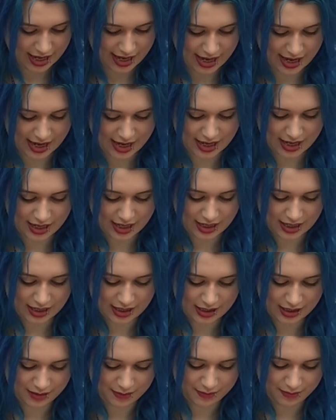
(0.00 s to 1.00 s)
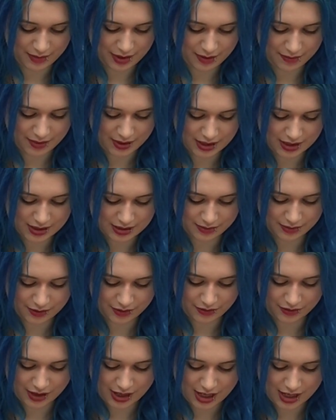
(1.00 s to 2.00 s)
And maybe some
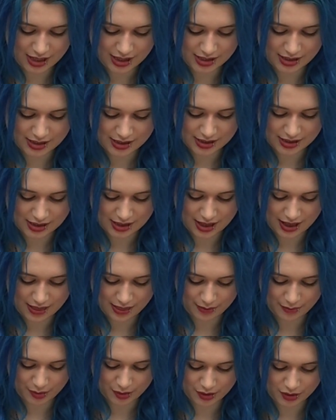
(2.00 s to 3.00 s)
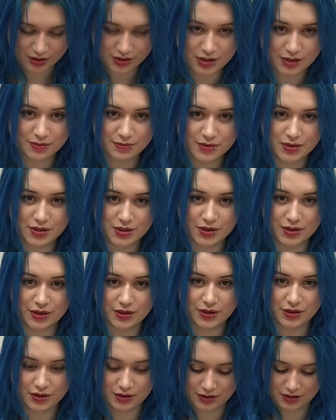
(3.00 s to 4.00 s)
grass at the bottom too,
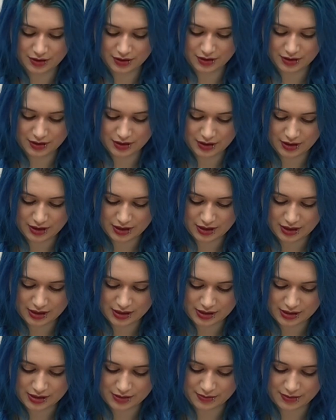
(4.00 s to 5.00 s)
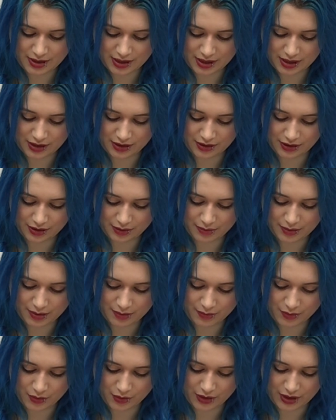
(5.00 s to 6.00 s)
to make it look a bit
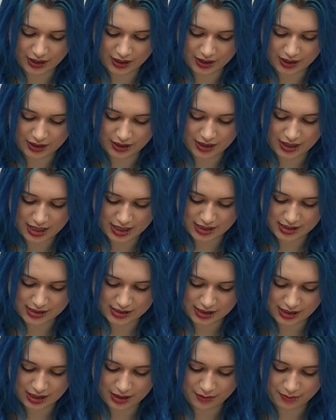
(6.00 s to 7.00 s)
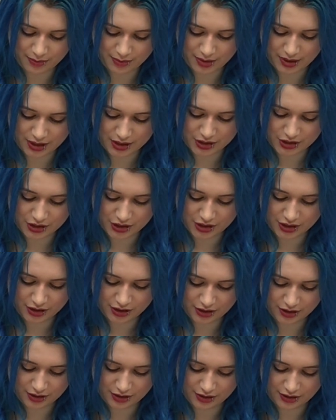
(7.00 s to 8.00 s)
more like a landscape picture.
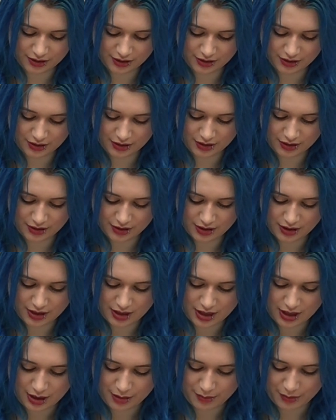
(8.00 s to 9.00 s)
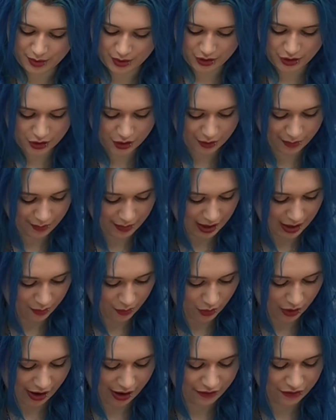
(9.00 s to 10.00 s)
But you can paint
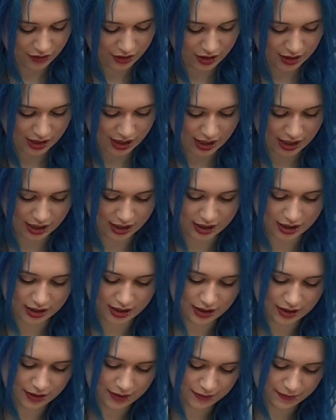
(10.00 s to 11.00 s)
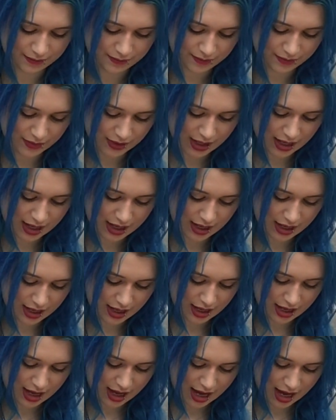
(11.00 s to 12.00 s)
whatever you like.
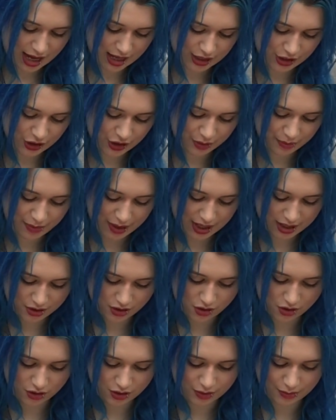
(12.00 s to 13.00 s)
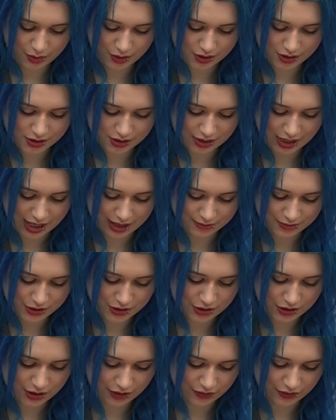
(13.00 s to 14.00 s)
And you can paint on the bottle caps
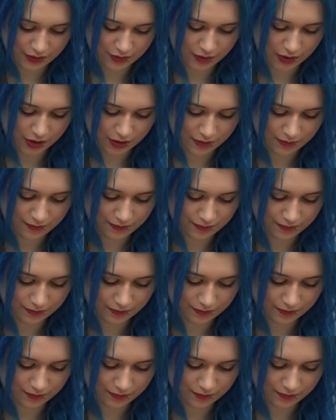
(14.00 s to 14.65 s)
too if you want.